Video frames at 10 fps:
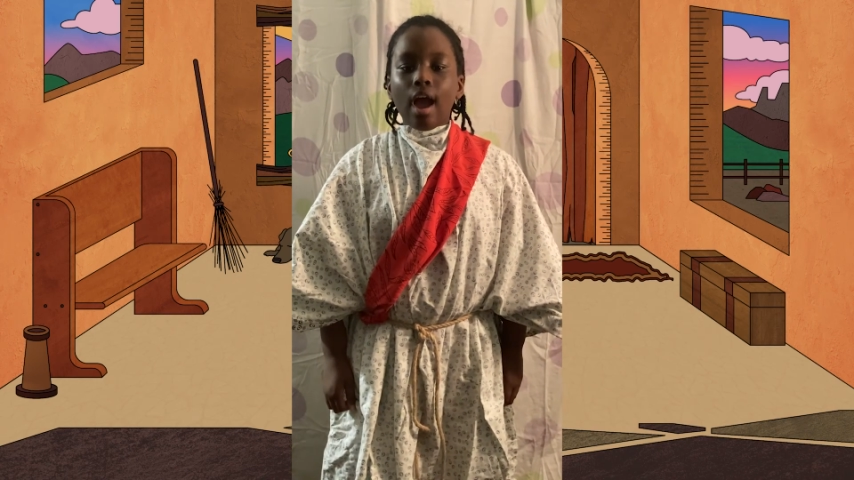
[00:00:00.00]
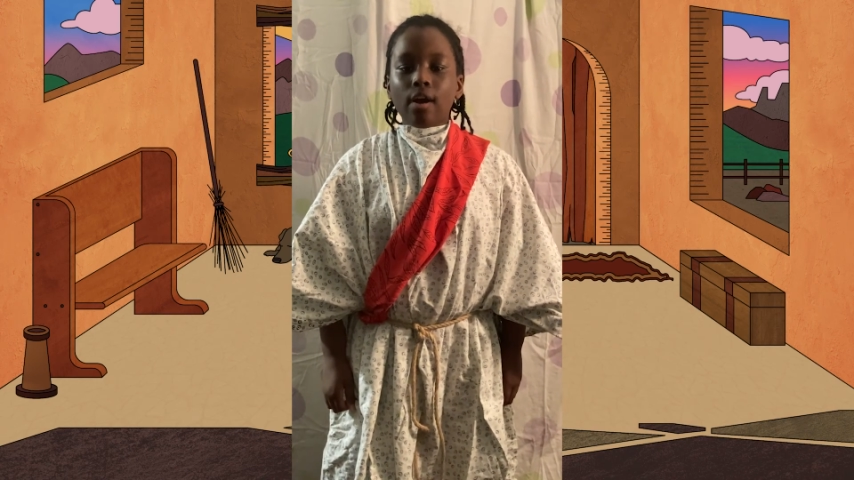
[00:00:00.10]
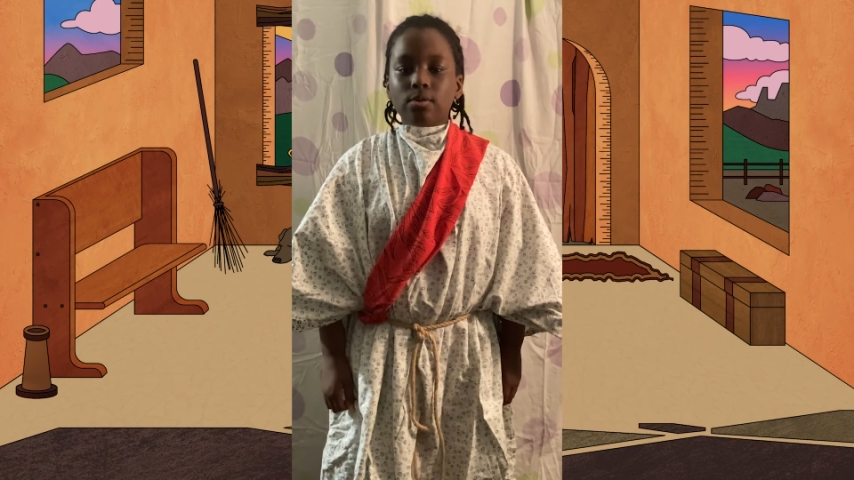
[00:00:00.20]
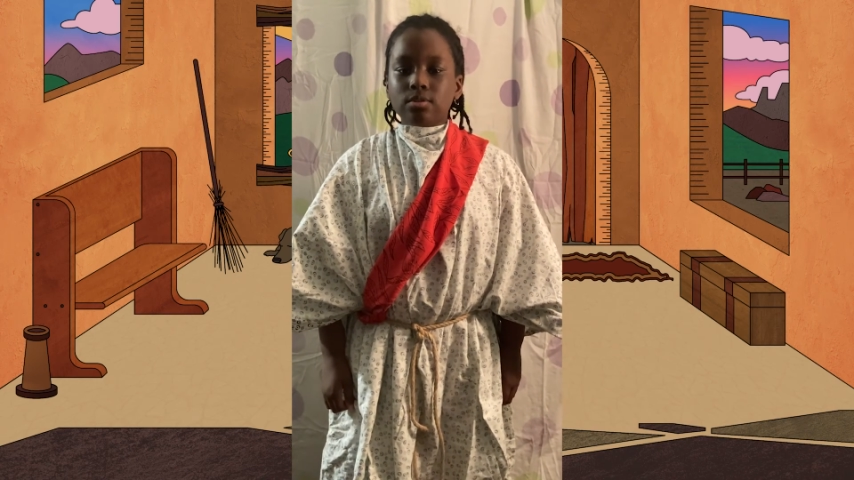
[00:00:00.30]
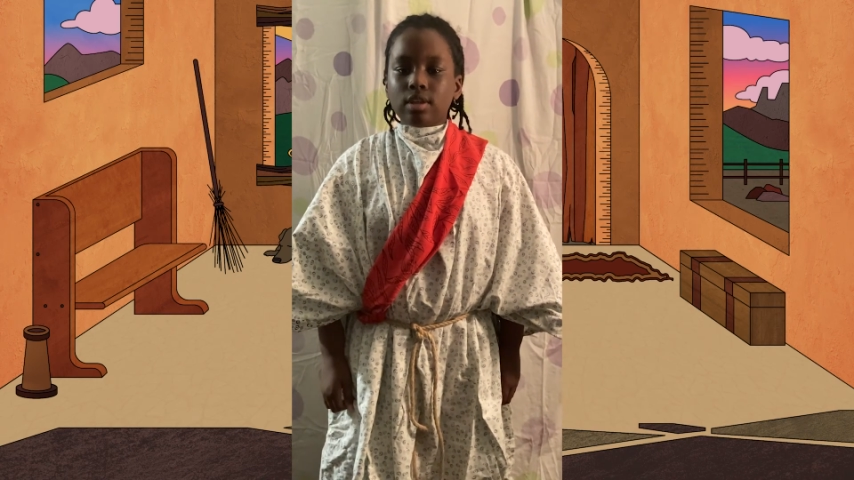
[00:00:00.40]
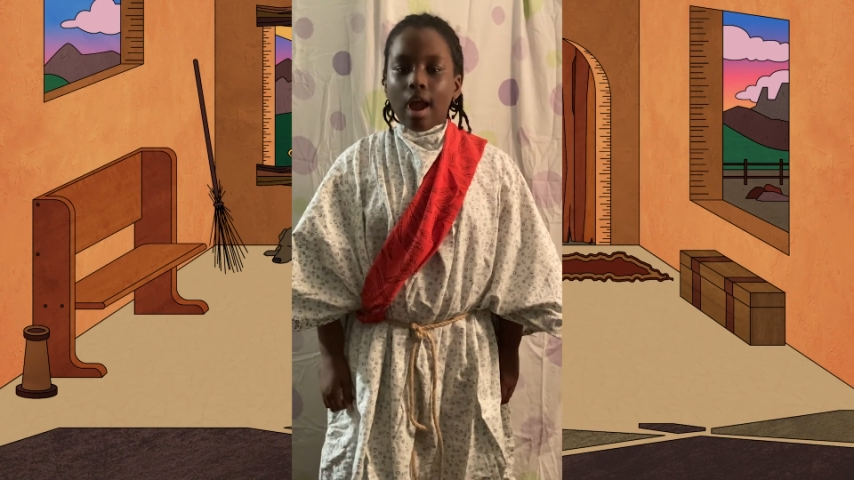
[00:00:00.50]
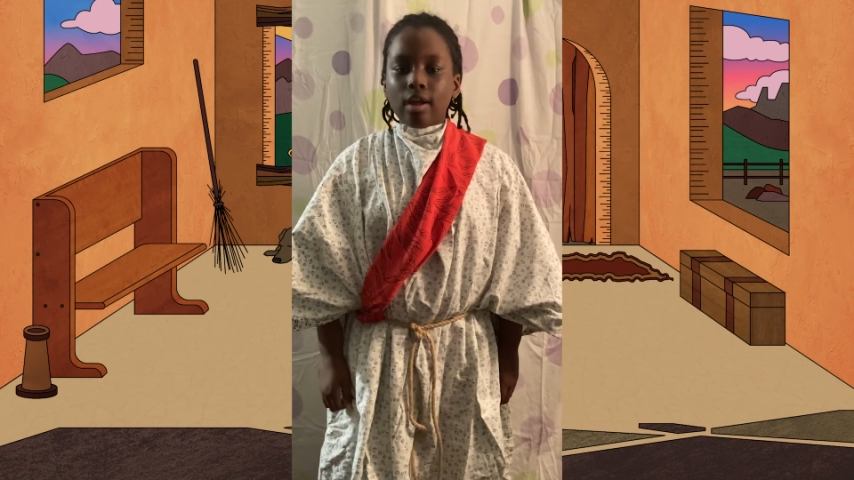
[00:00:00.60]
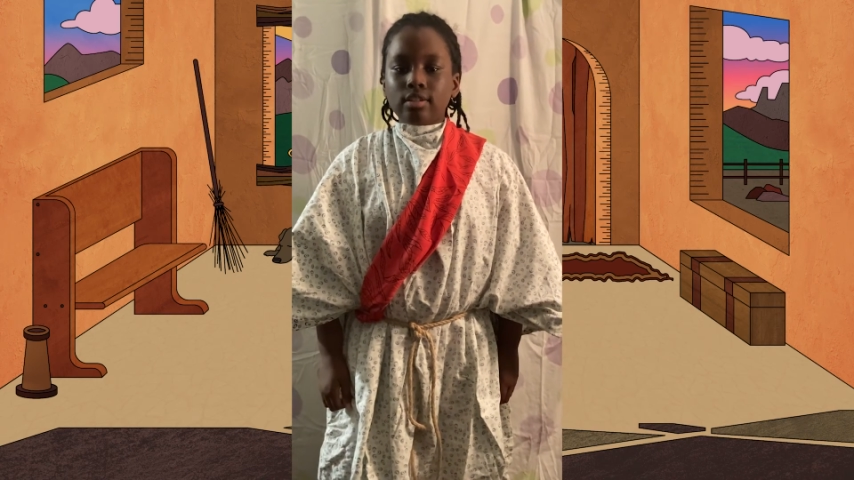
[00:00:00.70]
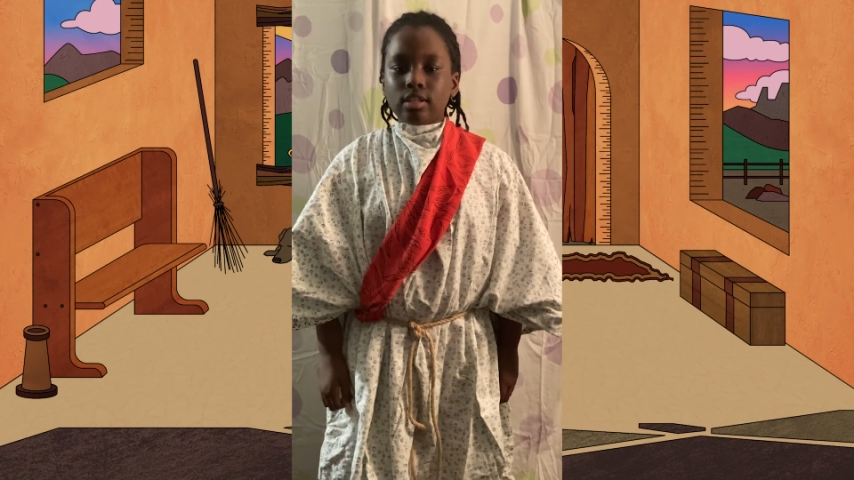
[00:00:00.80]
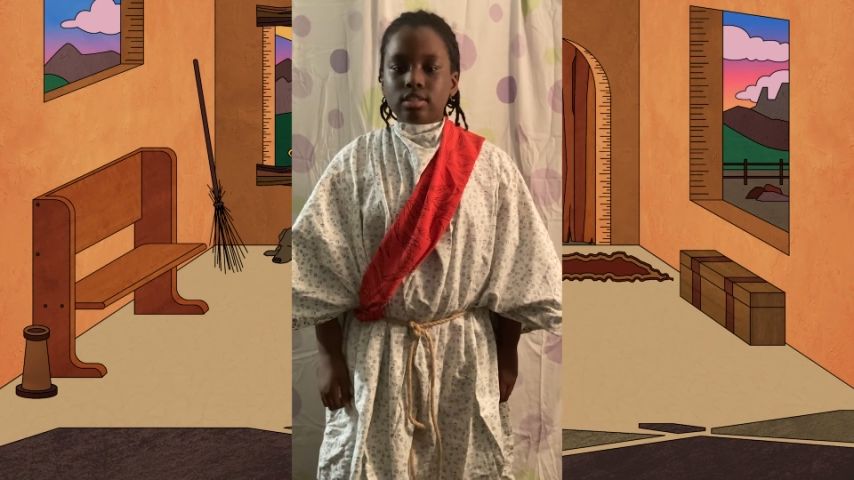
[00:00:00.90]
else
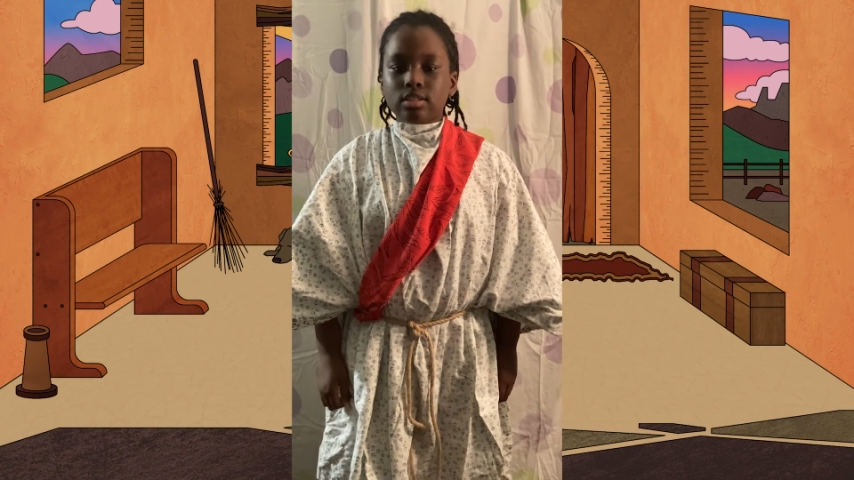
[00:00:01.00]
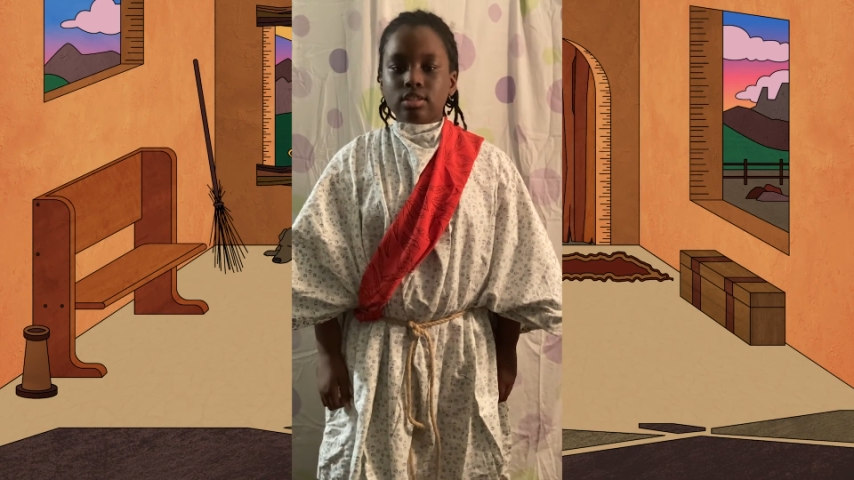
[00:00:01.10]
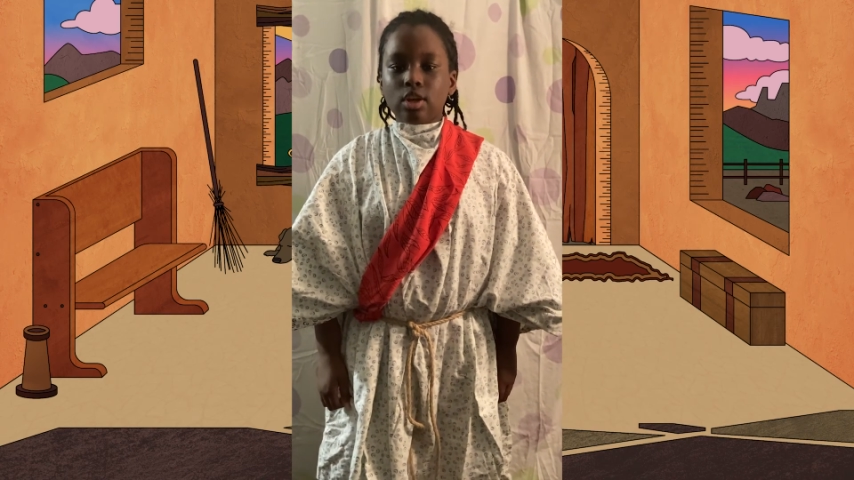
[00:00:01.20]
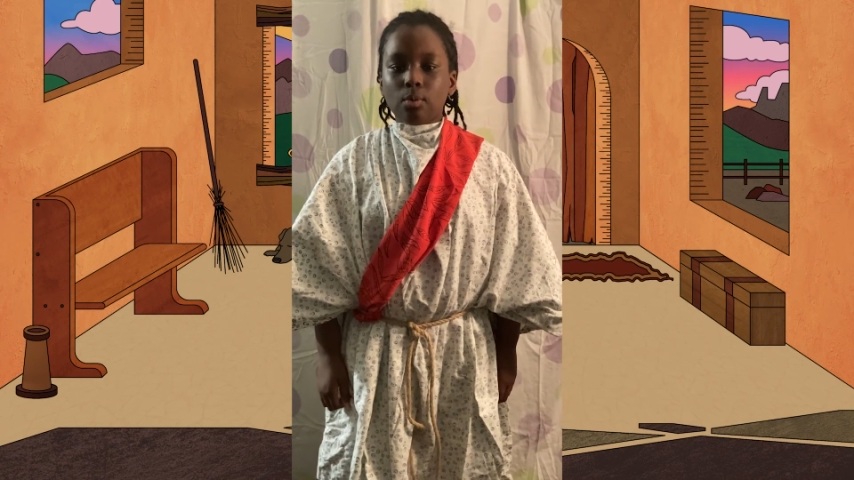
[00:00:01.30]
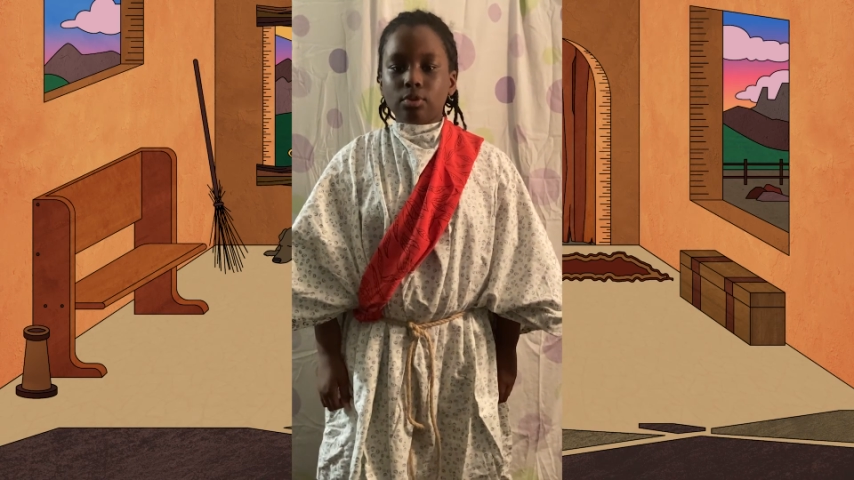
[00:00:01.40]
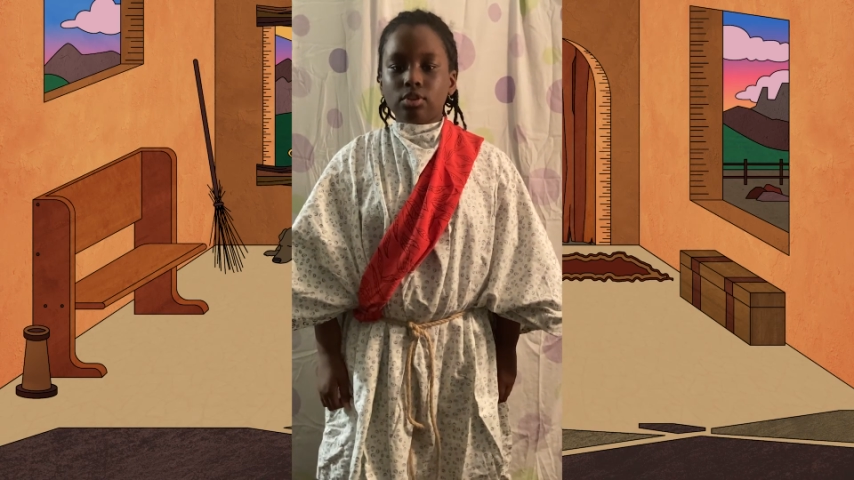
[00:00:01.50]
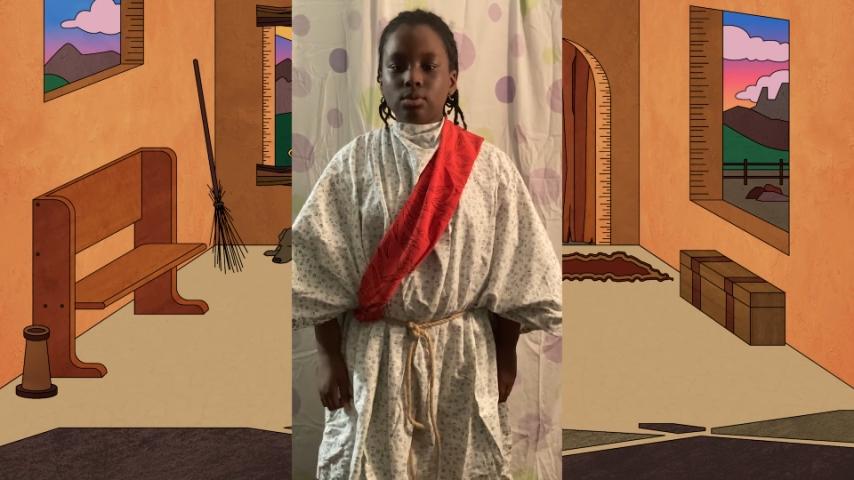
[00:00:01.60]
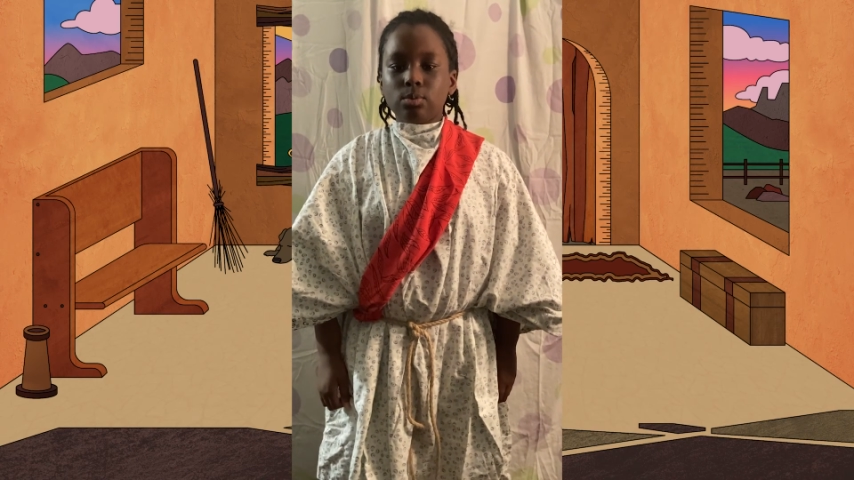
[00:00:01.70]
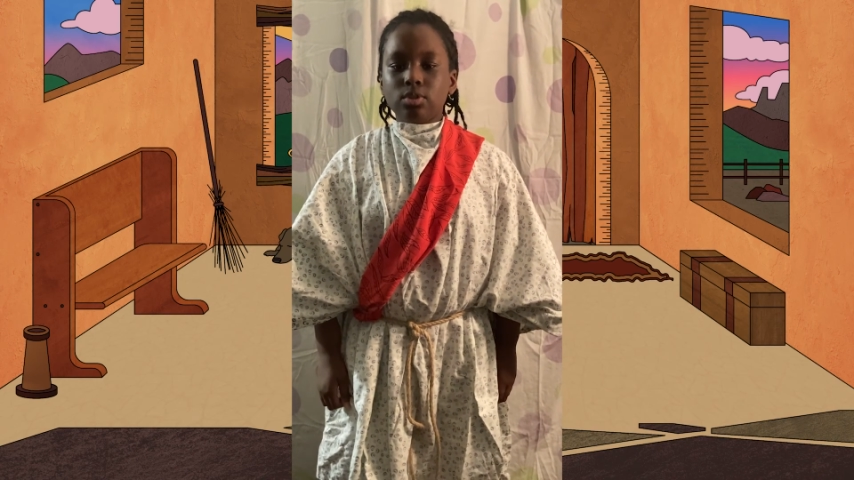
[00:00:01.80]
I need to share with you.